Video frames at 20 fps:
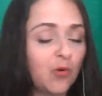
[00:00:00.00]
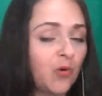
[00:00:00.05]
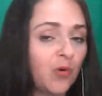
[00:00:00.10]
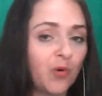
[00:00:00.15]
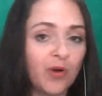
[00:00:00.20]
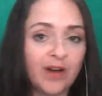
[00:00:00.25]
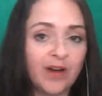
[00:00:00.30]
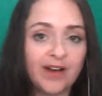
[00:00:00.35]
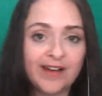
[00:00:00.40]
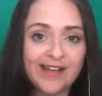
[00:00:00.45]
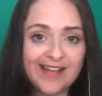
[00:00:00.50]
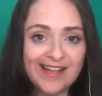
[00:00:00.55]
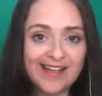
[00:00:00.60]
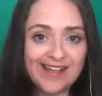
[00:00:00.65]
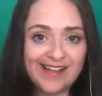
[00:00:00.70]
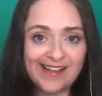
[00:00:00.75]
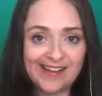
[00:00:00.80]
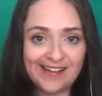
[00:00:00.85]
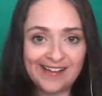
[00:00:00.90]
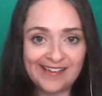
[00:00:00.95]
or
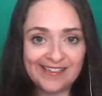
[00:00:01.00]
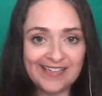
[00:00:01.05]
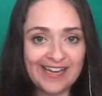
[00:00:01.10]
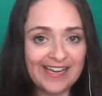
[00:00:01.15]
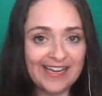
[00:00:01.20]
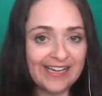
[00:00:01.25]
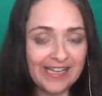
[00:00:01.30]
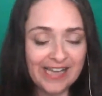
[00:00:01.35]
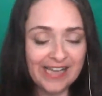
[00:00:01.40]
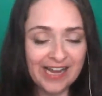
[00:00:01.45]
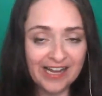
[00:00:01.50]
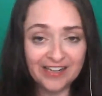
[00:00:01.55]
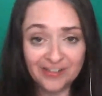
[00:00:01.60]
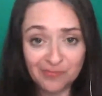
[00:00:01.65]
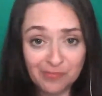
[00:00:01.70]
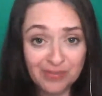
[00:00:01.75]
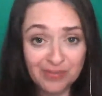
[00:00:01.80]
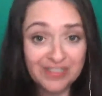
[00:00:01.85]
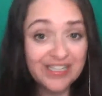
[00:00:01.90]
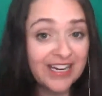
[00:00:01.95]
any kind
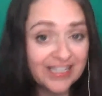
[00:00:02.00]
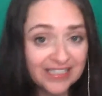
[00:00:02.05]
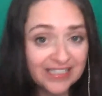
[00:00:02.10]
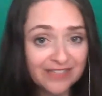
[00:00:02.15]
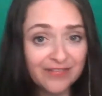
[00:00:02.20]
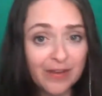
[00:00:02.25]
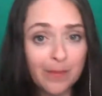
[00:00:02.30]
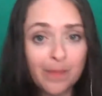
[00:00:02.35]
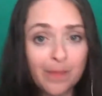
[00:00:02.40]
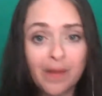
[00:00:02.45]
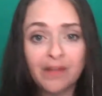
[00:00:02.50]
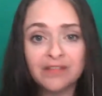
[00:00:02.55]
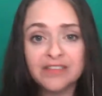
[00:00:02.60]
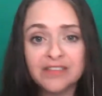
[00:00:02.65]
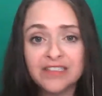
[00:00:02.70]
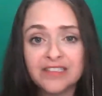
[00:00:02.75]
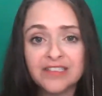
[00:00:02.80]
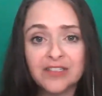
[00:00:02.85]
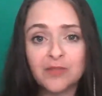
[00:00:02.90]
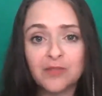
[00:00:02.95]
of protective
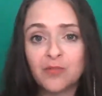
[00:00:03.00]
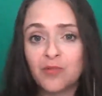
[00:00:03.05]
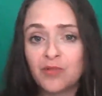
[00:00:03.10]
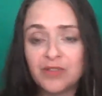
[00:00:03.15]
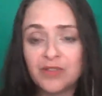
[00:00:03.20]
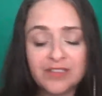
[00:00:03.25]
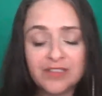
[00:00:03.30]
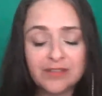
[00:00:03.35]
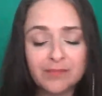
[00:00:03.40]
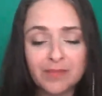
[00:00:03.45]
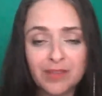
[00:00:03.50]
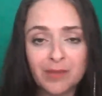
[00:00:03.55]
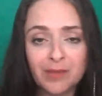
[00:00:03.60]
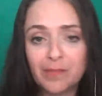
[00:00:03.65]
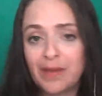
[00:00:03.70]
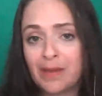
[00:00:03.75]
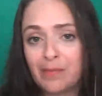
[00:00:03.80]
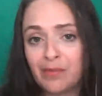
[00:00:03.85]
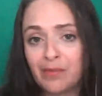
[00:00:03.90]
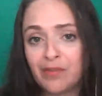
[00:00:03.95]
impulses towards
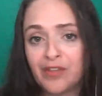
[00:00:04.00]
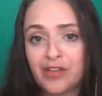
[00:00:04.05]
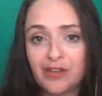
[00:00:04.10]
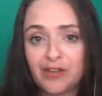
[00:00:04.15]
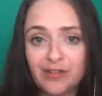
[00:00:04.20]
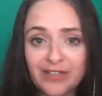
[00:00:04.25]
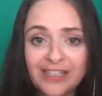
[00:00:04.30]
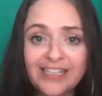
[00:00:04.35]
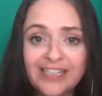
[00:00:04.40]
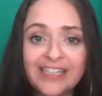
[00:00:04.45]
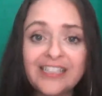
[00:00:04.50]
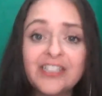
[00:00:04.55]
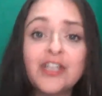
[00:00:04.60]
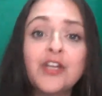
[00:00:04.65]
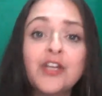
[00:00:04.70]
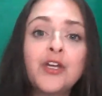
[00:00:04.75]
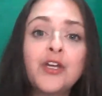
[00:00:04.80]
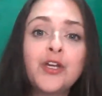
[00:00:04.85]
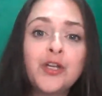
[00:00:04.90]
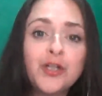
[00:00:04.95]
the people that you lead.
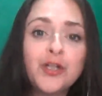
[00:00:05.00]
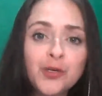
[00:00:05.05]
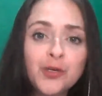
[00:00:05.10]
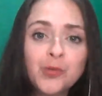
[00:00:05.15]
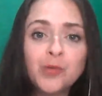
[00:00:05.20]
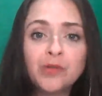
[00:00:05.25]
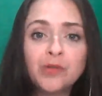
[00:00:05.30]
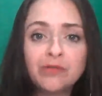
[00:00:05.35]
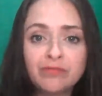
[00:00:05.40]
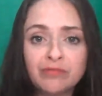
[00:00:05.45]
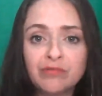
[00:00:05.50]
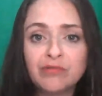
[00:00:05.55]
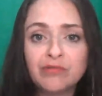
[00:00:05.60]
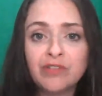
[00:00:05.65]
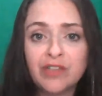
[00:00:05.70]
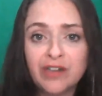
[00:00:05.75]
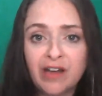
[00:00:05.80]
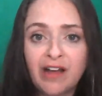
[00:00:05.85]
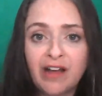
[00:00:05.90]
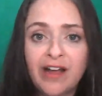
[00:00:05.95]
You will
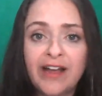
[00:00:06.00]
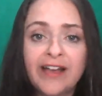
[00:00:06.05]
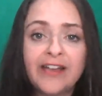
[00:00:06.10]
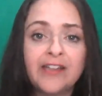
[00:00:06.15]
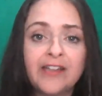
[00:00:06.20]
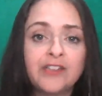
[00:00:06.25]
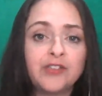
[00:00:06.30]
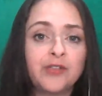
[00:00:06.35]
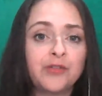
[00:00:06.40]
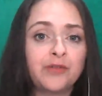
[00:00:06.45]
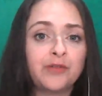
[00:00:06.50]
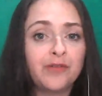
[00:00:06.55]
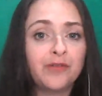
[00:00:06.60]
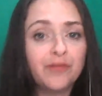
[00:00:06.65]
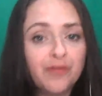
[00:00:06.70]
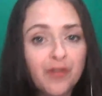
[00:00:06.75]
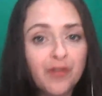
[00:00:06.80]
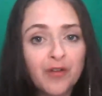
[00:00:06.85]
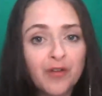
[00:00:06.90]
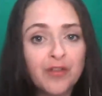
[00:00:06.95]
rule an eye to
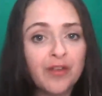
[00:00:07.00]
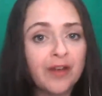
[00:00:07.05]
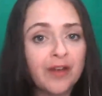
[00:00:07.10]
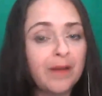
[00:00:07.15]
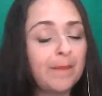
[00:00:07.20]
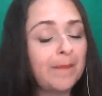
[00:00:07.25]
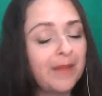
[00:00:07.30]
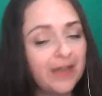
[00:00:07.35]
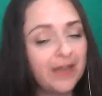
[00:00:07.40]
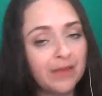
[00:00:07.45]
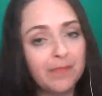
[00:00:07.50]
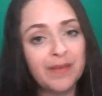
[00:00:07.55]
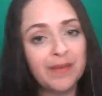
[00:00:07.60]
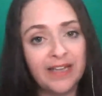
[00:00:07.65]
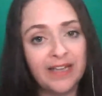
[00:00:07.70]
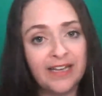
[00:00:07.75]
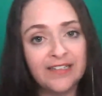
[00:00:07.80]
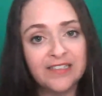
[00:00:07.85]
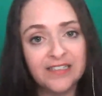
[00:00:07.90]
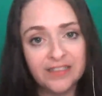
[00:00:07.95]
further
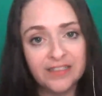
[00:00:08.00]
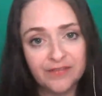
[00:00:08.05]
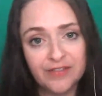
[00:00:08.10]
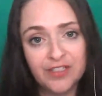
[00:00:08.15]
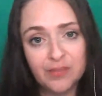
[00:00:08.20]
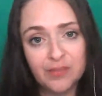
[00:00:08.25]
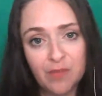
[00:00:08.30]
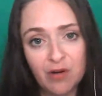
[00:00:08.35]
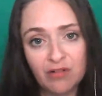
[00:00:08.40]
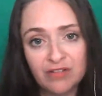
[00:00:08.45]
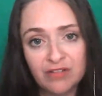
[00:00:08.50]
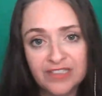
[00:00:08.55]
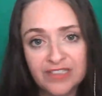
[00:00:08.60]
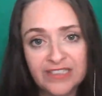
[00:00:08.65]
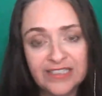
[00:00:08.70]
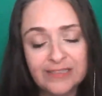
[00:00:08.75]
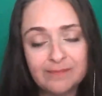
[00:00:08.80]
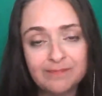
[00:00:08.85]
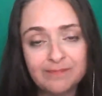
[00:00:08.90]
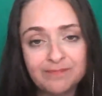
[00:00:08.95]
manipulation of a
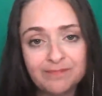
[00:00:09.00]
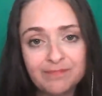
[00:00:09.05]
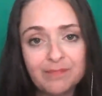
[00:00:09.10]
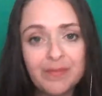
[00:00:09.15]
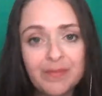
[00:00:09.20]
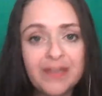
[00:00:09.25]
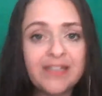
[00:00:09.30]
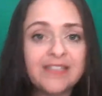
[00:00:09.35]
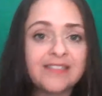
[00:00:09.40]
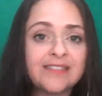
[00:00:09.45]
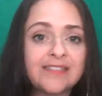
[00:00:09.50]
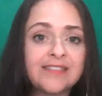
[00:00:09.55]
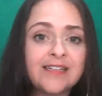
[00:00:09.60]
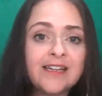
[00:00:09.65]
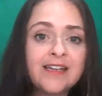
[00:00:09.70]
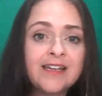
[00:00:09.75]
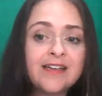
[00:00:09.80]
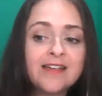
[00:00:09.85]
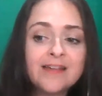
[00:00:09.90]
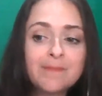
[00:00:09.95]
democracy, because
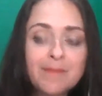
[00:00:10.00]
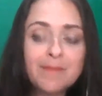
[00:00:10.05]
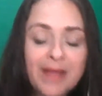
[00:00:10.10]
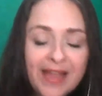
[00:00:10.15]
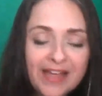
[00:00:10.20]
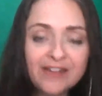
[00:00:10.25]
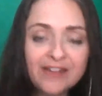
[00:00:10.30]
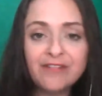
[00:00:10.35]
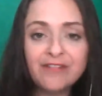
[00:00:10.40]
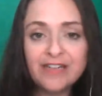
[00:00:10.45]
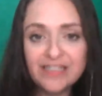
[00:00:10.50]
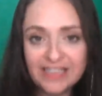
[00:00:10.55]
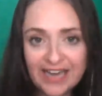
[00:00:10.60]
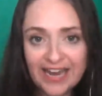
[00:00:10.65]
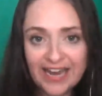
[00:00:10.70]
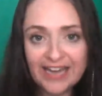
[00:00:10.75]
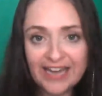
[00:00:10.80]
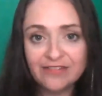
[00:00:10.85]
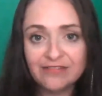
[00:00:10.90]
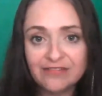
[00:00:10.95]
pandering
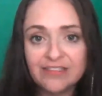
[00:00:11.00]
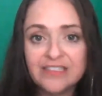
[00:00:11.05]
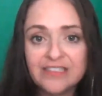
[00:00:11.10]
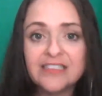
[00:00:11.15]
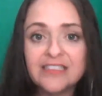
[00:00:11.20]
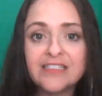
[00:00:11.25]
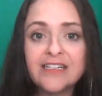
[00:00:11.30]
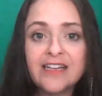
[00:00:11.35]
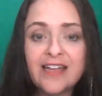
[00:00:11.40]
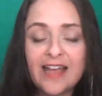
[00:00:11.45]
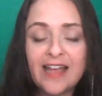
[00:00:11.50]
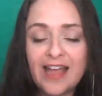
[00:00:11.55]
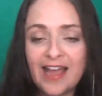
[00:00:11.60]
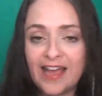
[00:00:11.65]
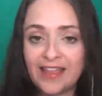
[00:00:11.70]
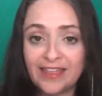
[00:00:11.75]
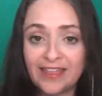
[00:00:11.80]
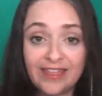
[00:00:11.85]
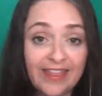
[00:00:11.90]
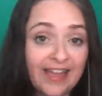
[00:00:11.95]
to hatred
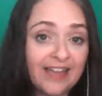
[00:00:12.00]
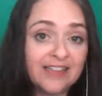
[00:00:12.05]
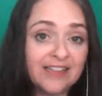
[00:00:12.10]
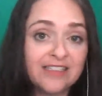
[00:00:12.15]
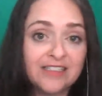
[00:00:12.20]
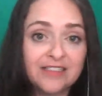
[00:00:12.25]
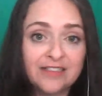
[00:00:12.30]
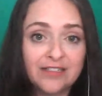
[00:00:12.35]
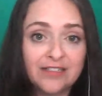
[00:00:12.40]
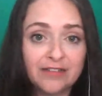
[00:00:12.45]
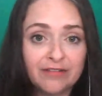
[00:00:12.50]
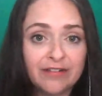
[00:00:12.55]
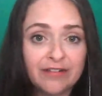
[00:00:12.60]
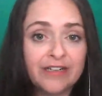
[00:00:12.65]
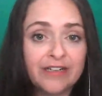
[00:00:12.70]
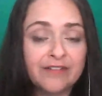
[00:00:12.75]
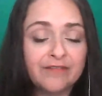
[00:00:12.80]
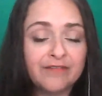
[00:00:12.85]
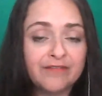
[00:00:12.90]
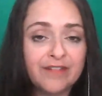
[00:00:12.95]
at that
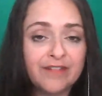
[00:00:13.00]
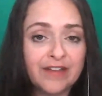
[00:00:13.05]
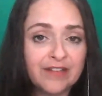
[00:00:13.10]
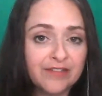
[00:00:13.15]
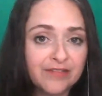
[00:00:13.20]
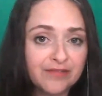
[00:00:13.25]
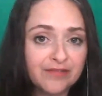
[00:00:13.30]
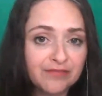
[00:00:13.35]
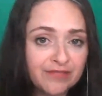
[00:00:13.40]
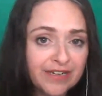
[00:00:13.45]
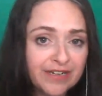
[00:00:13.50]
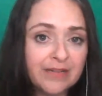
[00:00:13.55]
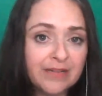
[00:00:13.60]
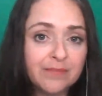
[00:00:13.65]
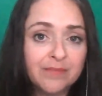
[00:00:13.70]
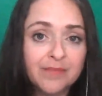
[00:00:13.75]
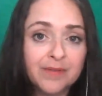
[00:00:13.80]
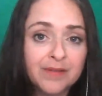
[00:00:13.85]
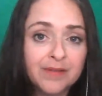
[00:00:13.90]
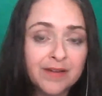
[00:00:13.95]
degree of
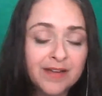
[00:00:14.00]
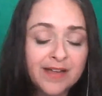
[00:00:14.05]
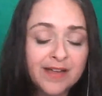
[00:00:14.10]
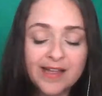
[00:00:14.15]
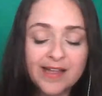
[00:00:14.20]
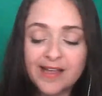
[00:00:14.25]
extreme